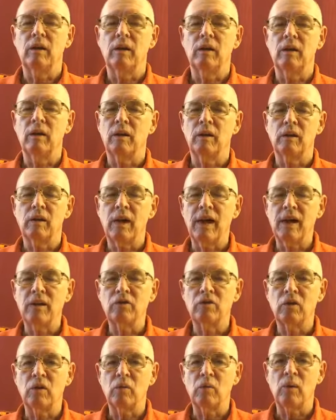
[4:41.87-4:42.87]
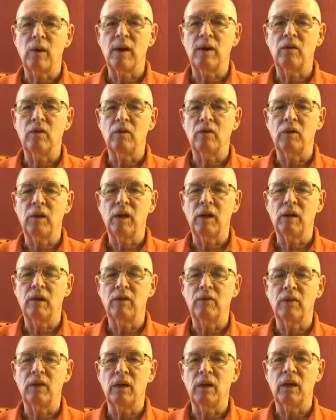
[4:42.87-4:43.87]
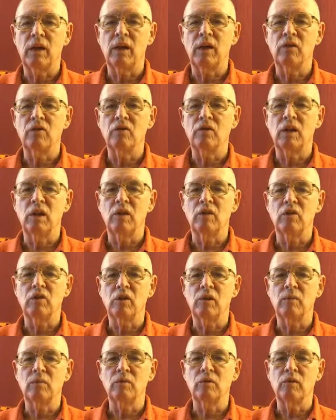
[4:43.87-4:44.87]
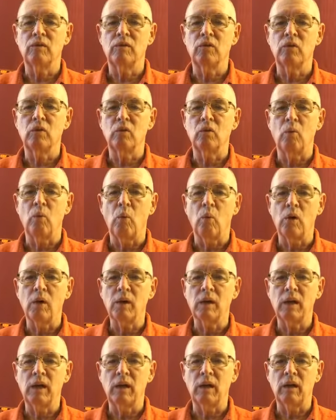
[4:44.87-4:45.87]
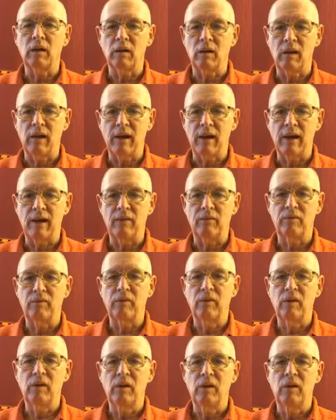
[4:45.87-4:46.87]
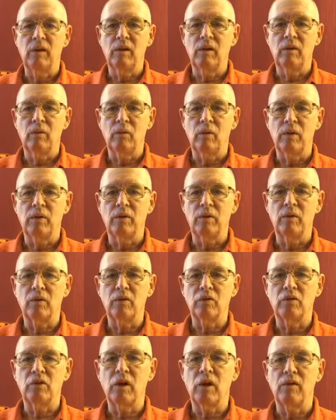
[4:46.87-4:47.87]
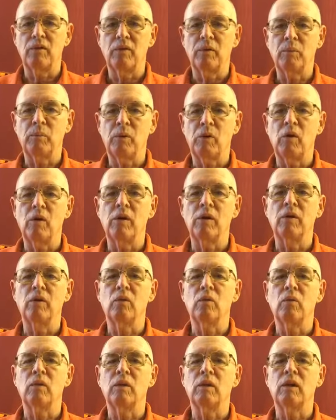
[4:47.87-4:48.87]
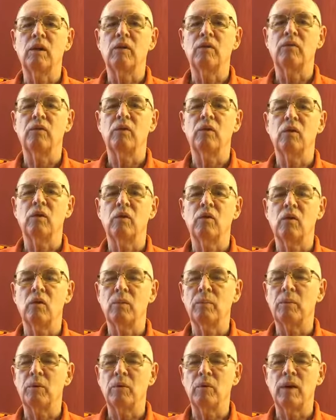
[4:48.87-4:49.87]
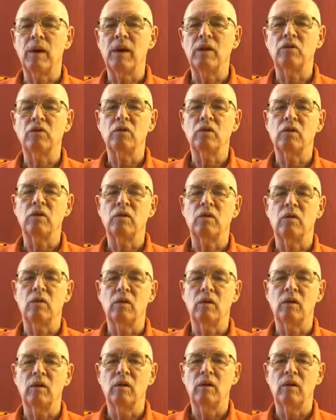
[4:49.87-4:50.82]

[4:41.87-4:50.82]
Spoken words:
A classic way to think of it is in terms of your working life, whether you're self-employed or working for a corporation or